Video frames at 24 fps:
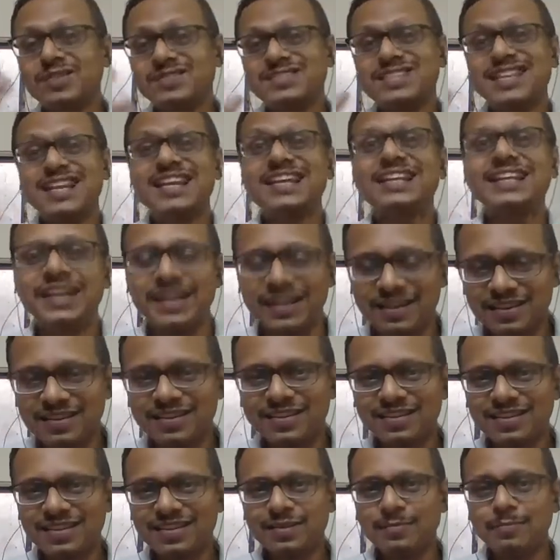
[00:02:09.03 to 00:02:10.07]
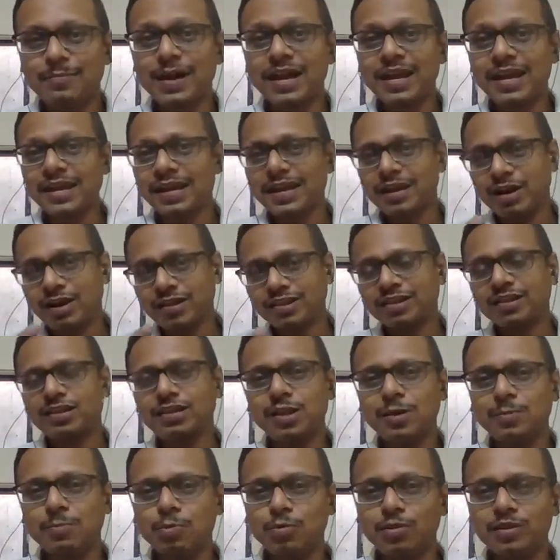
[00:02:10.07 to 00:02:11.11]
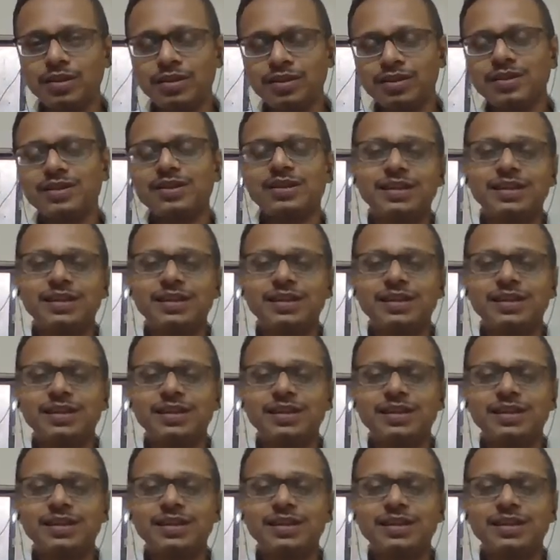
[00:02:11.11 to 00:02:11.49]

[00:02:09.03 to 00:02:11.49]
selected by Aditya Puri.